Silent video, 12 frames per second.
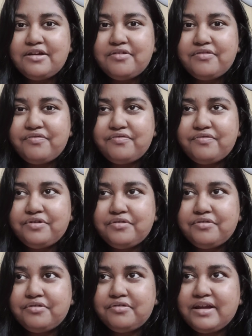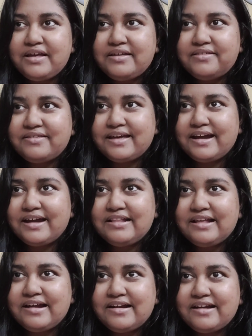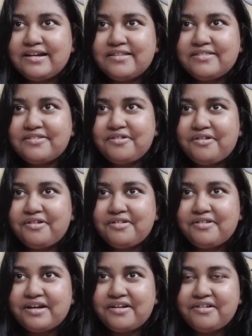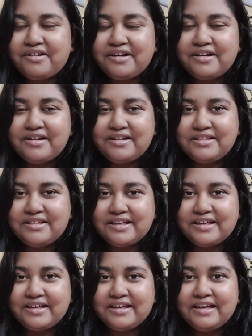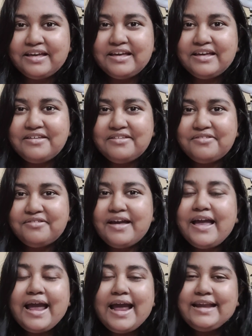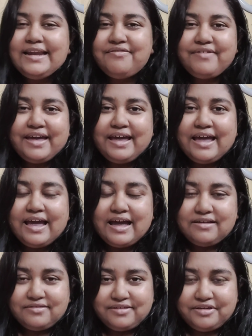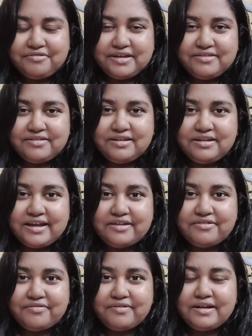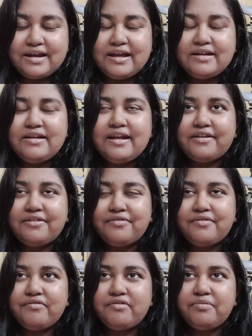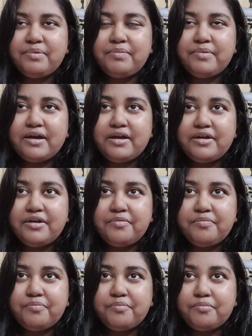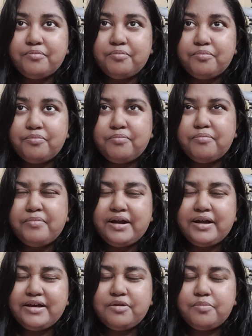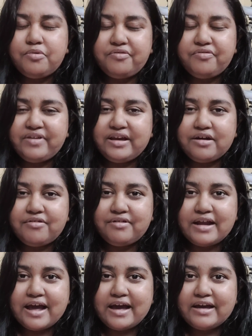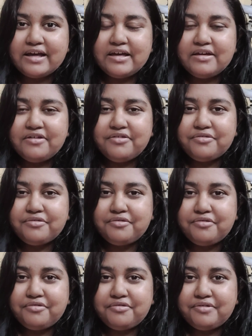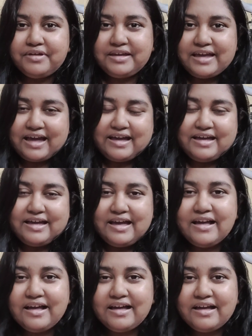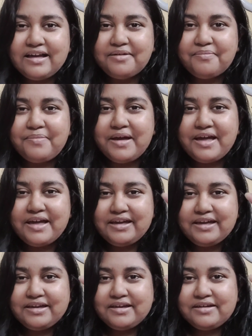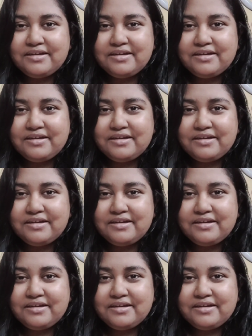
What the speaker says: kind of, you know, like, scared that it's not recorded anything. So anyway, I'll see you guys in the next one. And next one will be my mid-year book freakout tag. So yeah, bye.